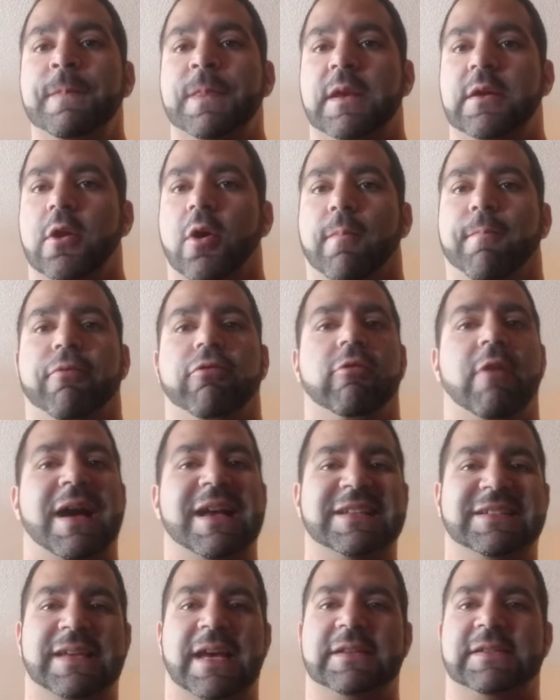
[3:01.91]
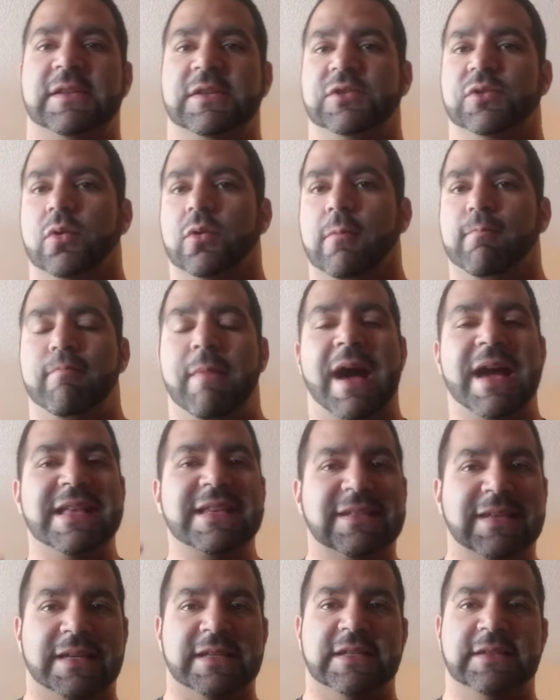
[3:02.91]
you know, processes or
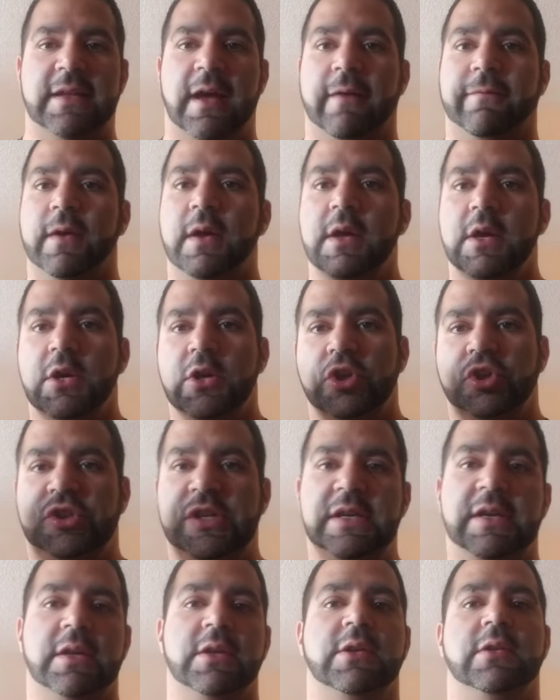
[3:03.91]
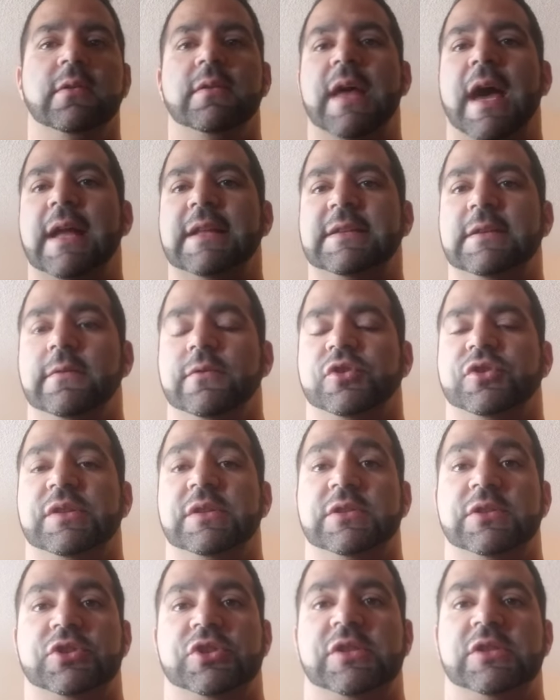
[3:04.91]
mindset stuff, she can do that too.
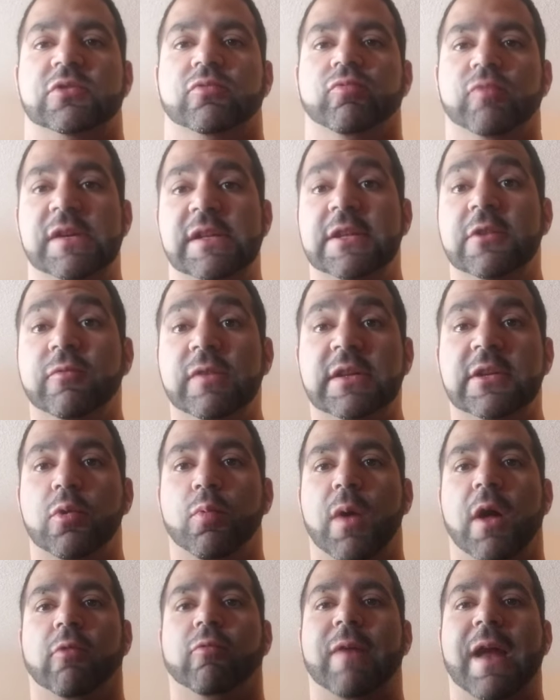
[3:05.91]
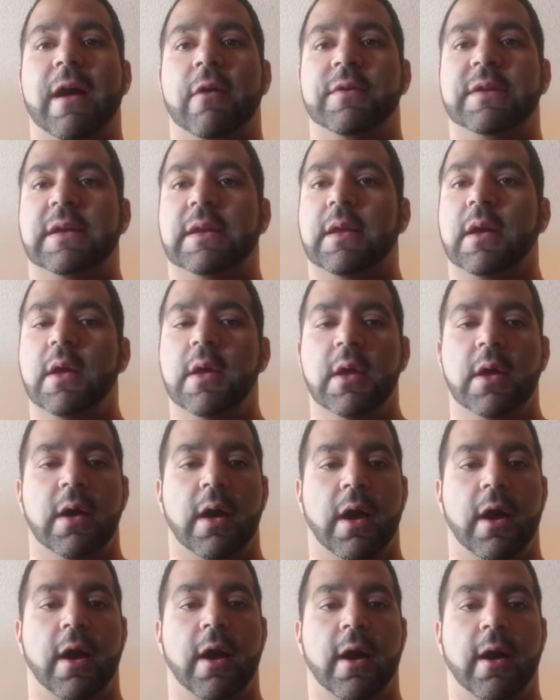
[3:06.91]
She's she's really really well rounded.
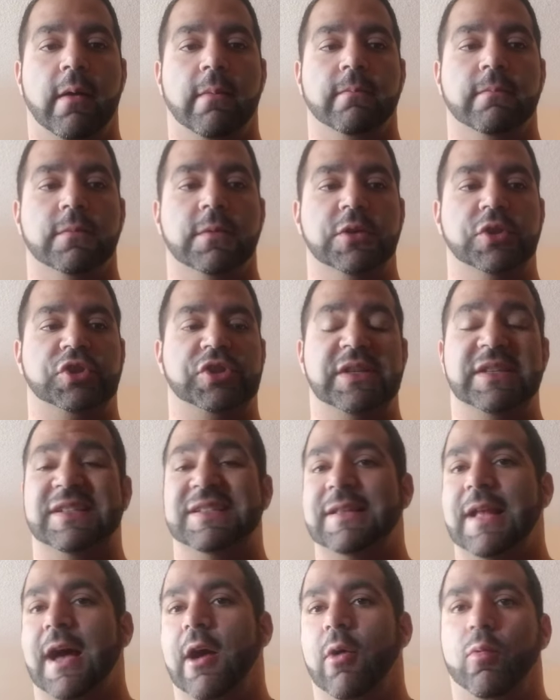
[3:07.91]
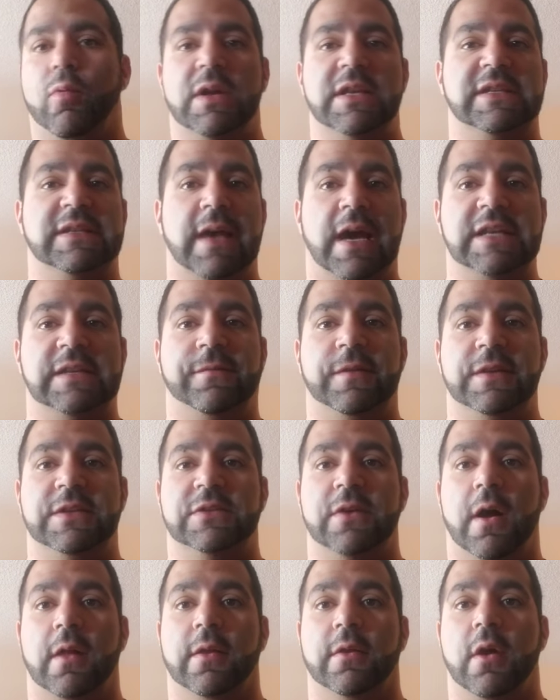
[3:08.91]
Um, she is not one size fits
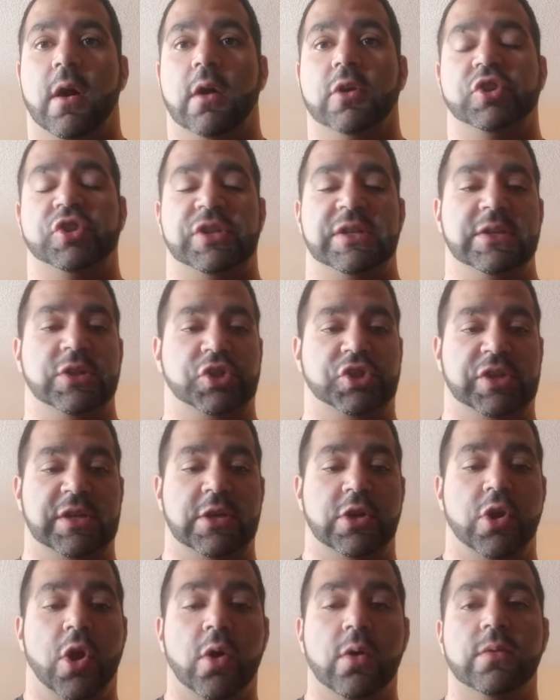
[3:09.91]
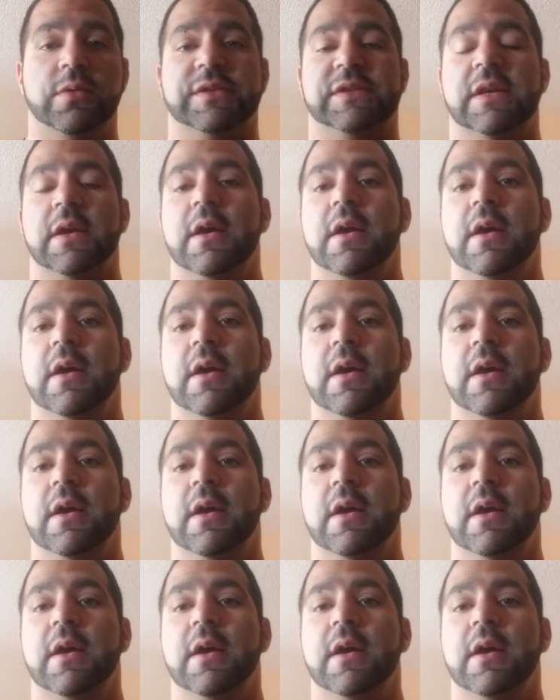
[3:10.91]
all at all. She she knows